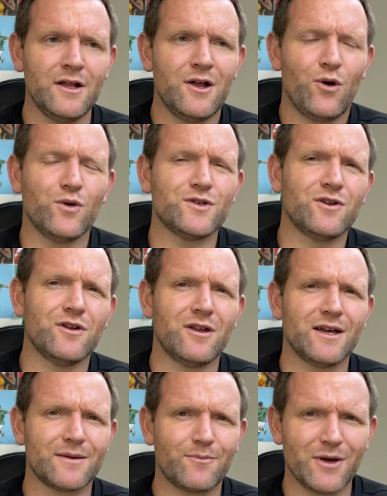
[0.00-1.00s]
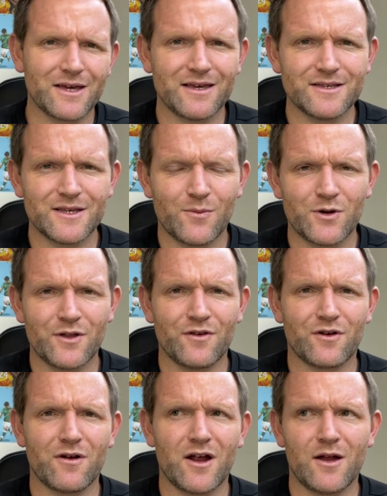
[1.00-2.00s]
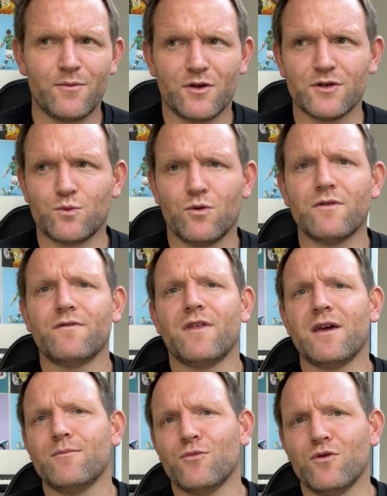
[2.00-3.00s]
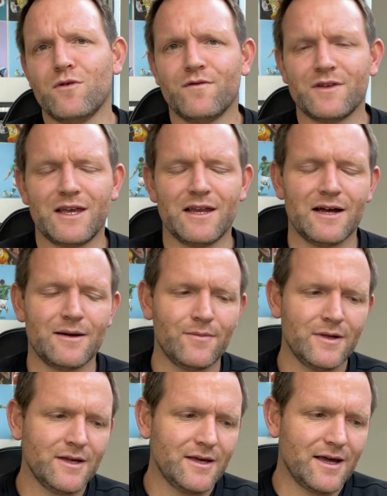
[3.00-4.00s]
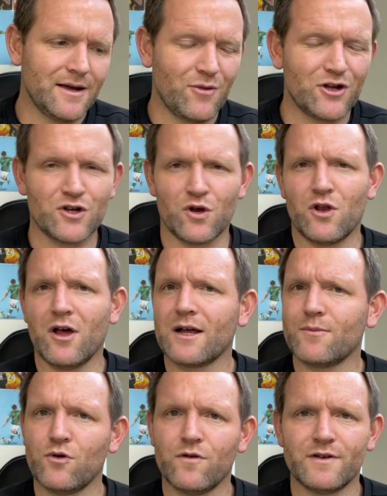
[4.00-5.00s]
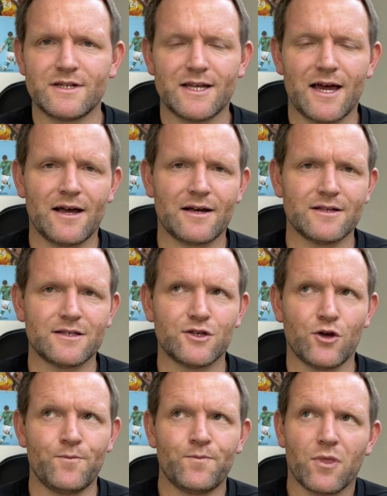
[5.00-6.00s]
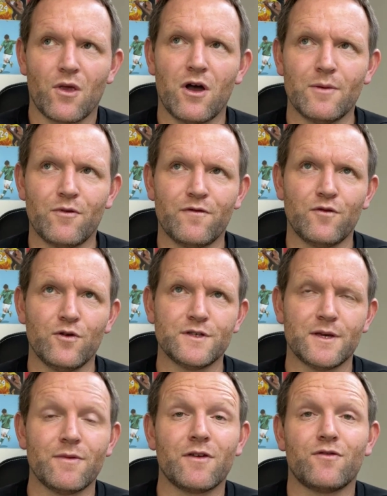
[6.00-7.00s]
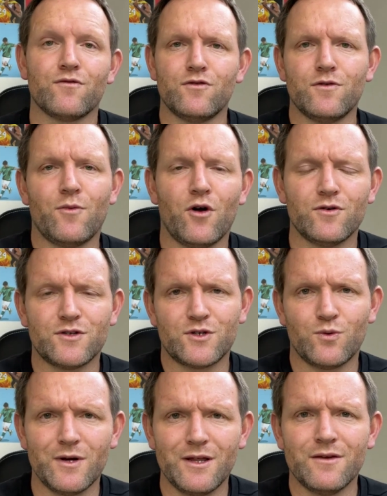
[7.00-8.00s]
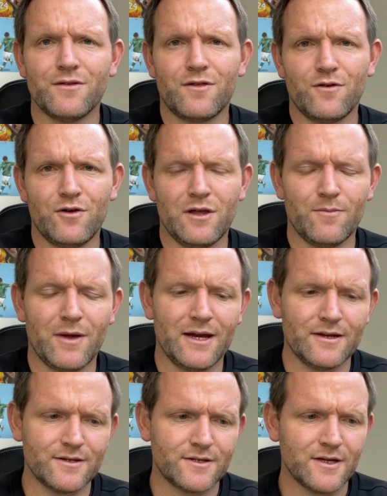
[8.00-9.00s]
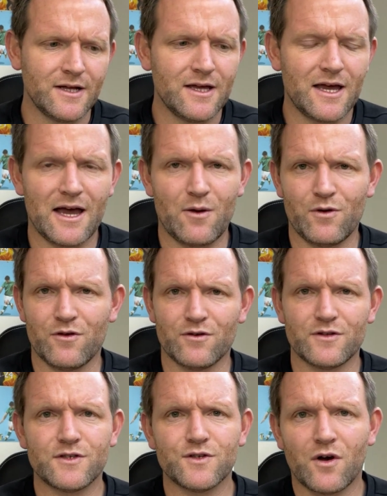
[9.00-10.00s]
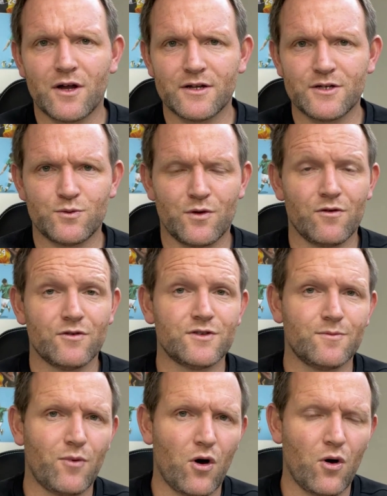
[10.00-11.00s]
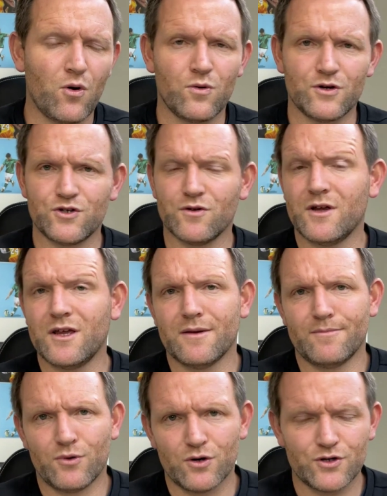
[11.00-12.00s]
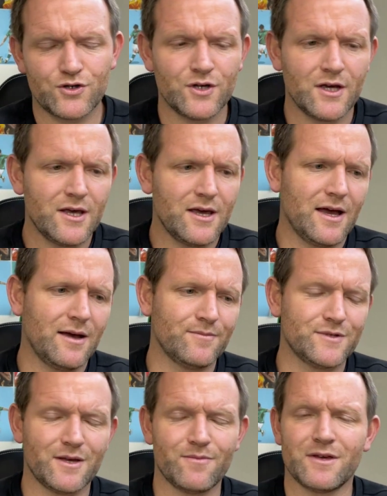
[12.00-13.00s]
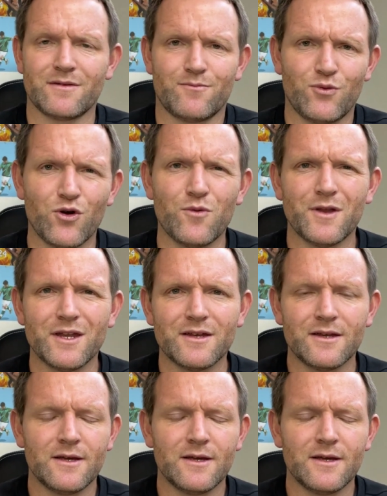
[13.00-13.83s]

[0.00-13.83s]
Also don't like picking someone in the crowd because what if they move and get up? I don't like moving targets. So I prefer something through the post 20 and 30 meters, whether it's signage, whether it's a pole, a tree, a bush, something permanent